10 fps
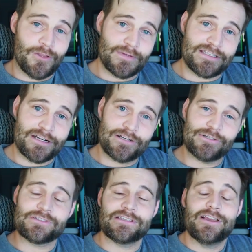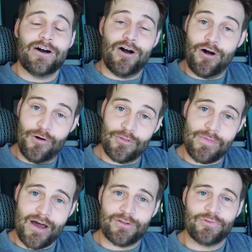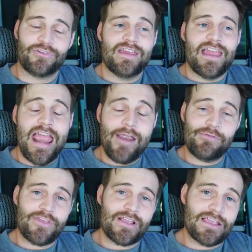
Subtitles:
the materials, all the models, everything I